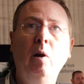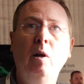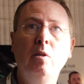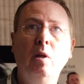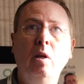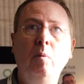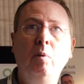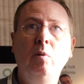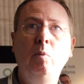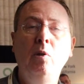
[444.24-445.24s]
colors that are
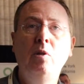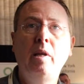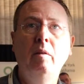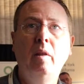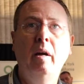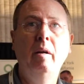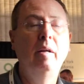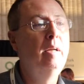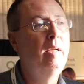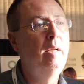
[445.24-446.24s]
going to be used out there.
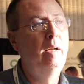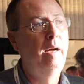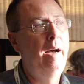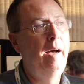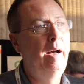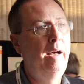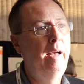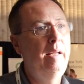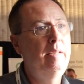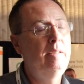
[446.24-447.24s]

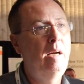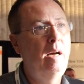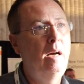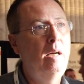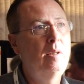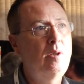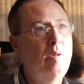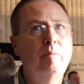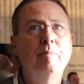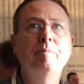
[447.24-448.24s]
And, uh, and
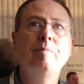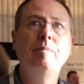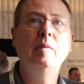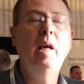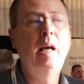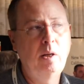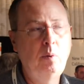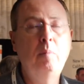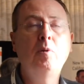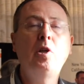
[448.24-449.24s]
green magenta. Yeah, and the green